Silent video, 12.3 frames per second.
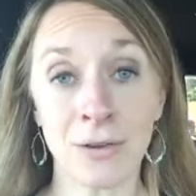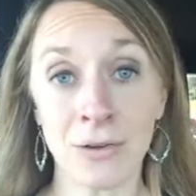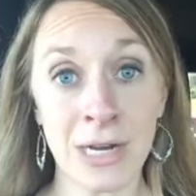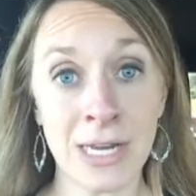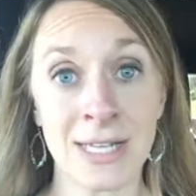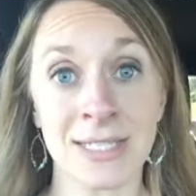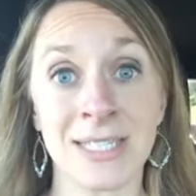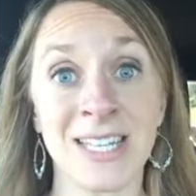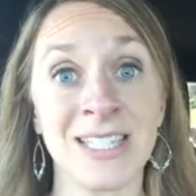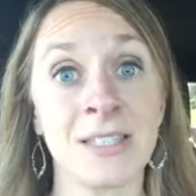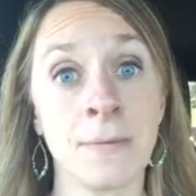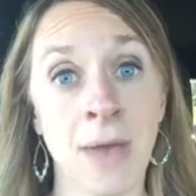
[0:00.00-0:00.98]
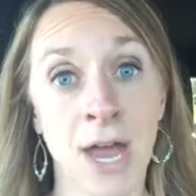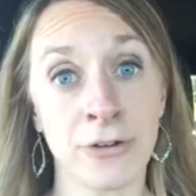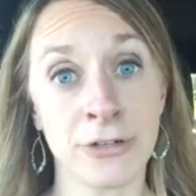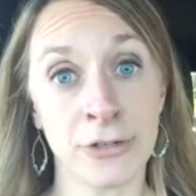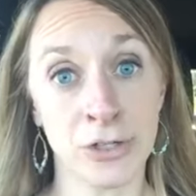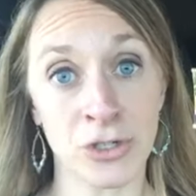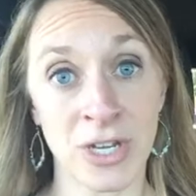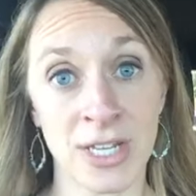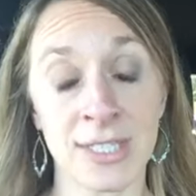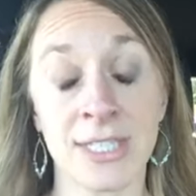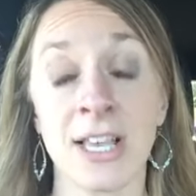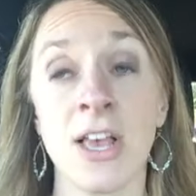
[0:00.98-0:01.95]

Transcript: ingredients, it's the macronutrients.